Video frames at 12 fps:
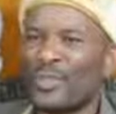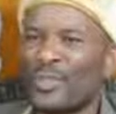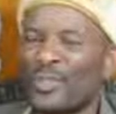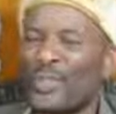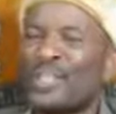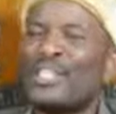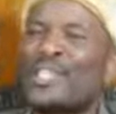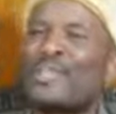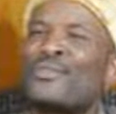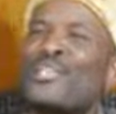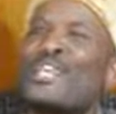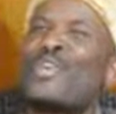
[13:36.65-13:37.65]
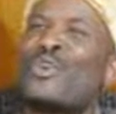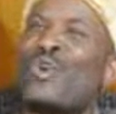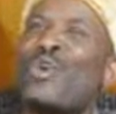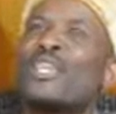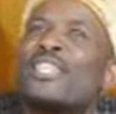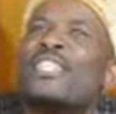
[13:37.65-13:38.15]
So instead of saying
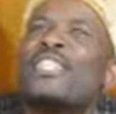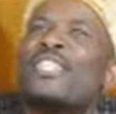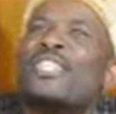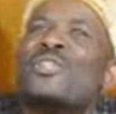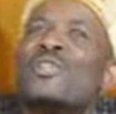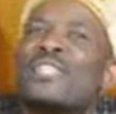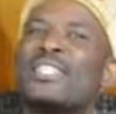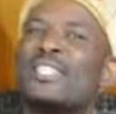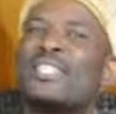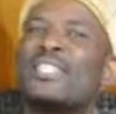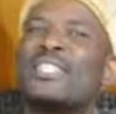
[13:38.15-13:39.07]
God as a G-O-D,